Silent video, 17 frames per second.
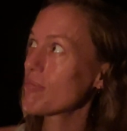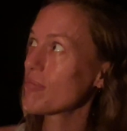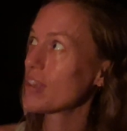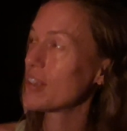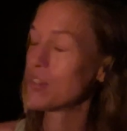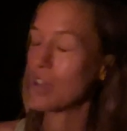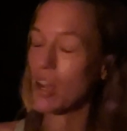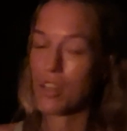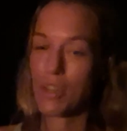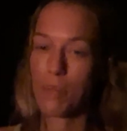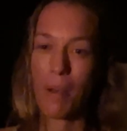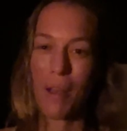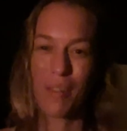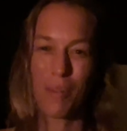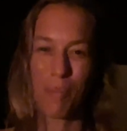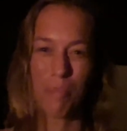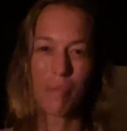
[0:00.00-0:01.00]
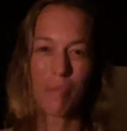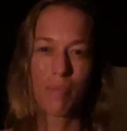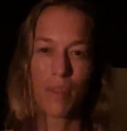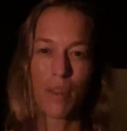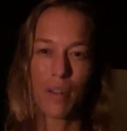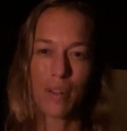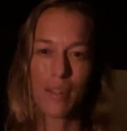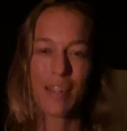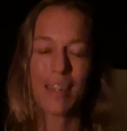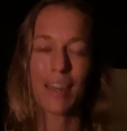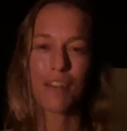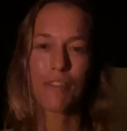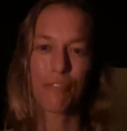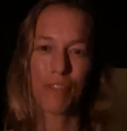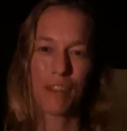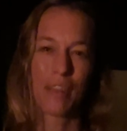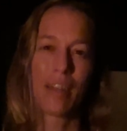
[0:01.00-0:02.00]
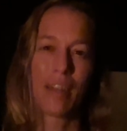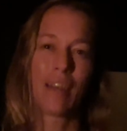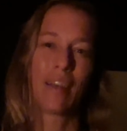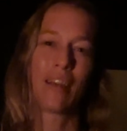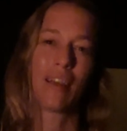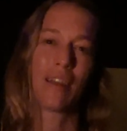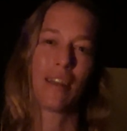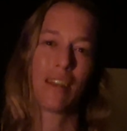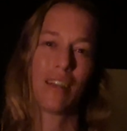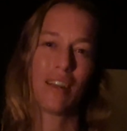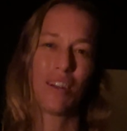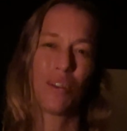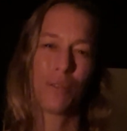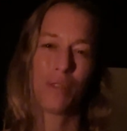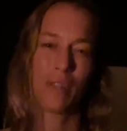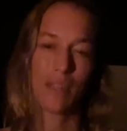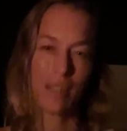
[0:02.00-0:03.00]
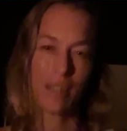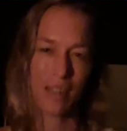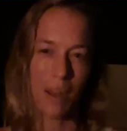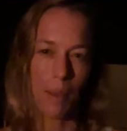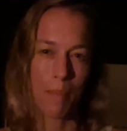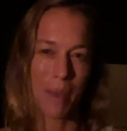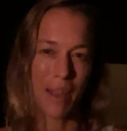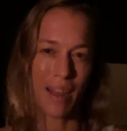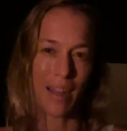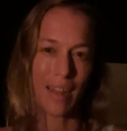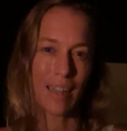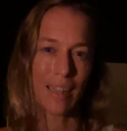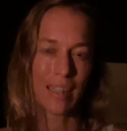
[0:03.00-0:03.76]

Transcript: He talks about the sick feeling, in the stomach,